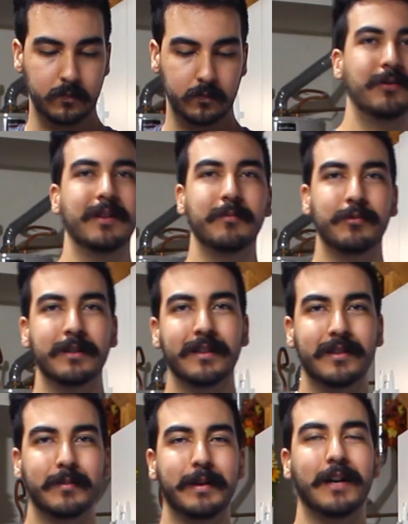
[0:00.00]
I would then print
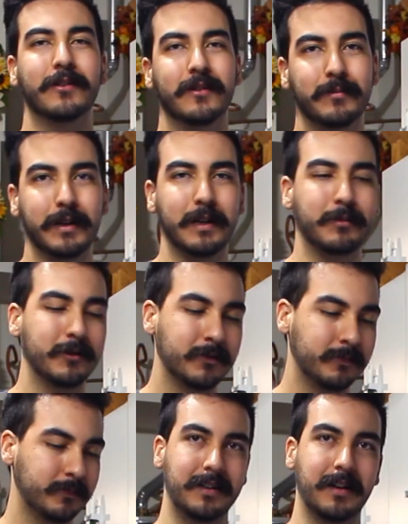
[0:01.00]
out the pattern on paper
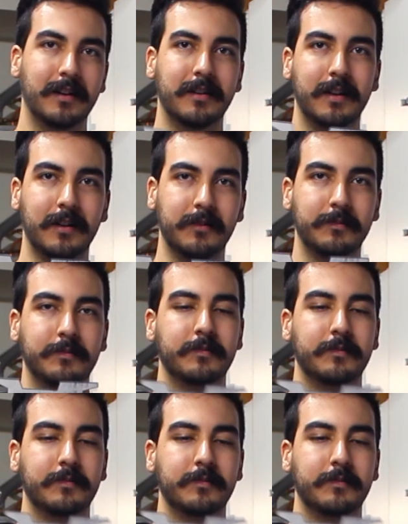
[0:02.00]
and cut it out